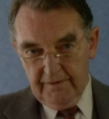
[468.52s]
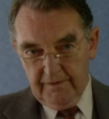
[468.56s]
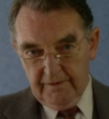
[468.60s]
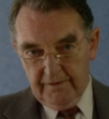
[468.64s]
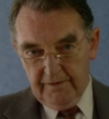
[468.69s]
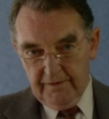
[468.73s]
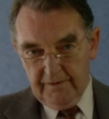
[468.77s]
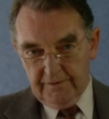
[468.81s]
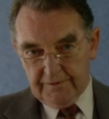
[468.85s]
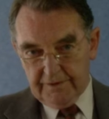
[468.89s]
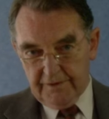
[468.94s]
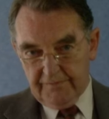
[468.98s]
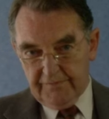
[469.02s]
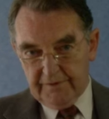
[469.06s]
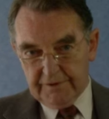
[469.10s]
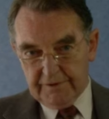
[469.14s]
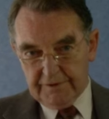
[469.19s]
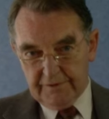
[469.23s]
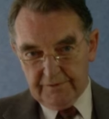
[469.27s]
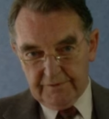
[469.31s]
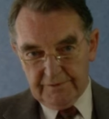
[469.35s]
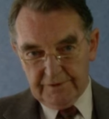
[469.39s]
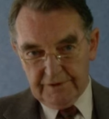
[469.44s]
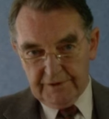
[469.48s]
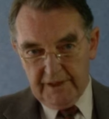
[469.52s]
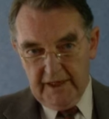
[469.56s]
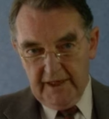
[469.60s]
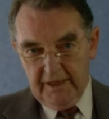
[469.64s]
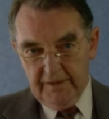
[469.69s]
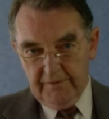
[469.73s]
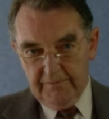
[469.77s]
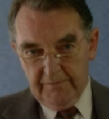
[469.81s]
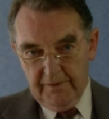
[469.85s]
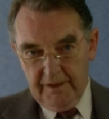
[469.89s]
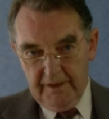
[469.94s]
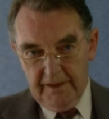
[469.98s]
Those of us who
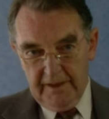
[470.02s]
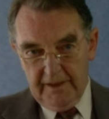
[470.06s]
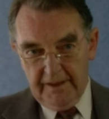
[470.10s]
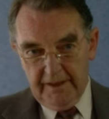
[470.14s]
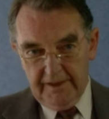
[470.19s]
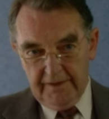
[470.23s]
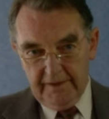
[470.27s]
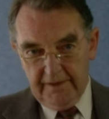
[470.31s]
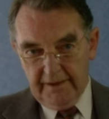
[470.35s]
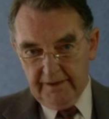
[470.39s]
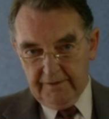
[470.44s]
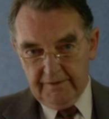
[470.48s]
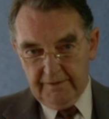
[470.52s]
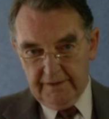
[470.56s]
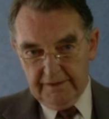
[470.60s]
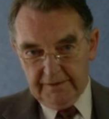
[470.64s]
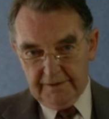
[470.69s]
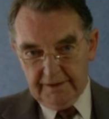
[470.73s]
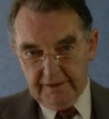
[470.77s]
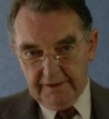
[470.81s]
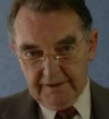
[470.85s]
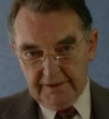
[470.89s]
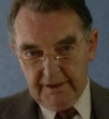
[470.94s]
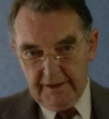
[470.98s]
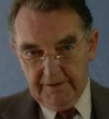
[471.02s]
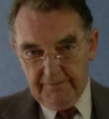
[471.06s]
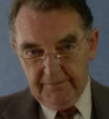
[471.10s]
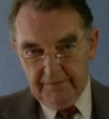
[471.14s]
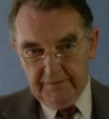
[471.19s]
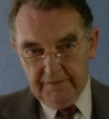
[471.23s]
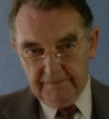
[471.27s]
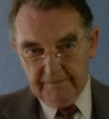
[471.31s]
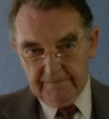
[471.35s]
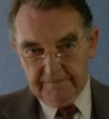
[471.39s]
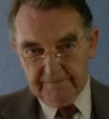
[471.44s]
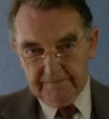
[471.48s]
stand by and let these things
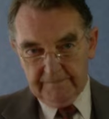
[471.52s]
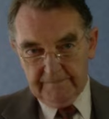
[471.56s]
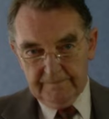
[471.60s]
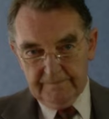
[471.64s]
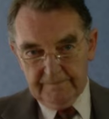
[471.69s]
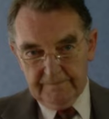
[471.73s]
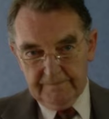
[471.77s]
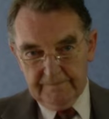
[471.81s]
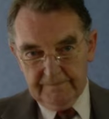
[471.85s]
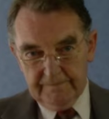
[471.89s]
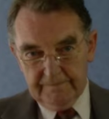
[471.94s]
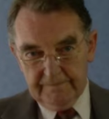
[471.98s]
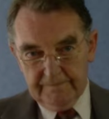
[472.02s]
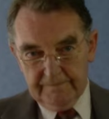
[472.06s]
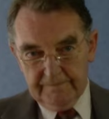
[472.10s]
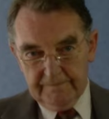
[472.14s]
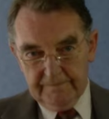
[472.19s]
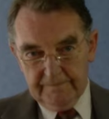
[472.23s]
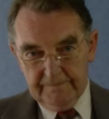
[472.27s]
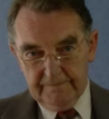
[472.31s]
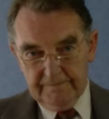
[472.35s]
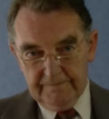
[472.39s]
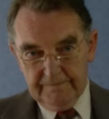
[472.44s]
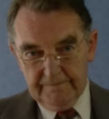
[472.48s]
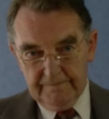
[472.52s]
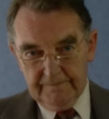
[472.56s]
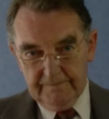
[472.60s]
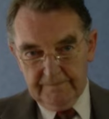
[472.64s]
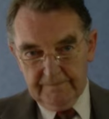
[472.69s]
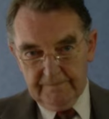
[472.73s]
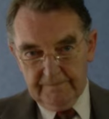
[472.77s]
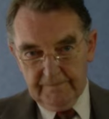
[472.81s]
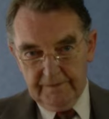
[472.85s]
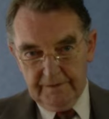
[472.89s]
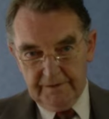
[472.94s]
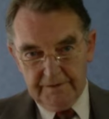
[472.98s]
happen,
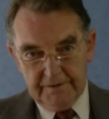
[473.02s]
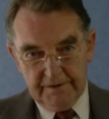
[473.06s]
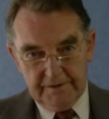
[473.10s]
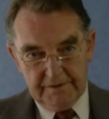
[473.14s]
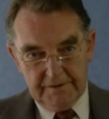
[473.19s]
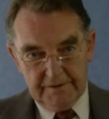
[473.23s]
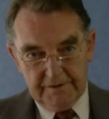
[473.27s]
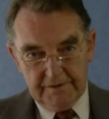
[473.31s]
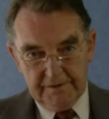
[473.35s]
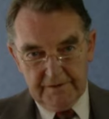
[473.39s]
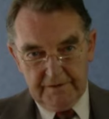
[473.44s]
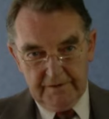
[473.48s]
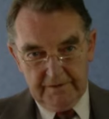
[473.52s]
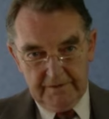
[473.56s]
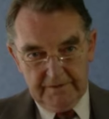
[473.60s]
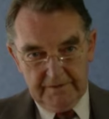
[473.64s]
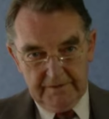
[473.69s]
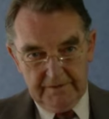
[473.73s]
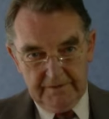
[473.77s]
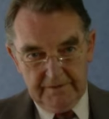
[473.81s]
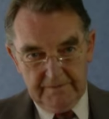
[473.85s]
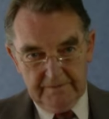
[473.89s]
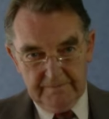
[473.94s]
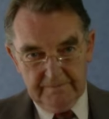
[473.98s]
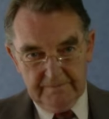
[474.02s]
we're just as guilty.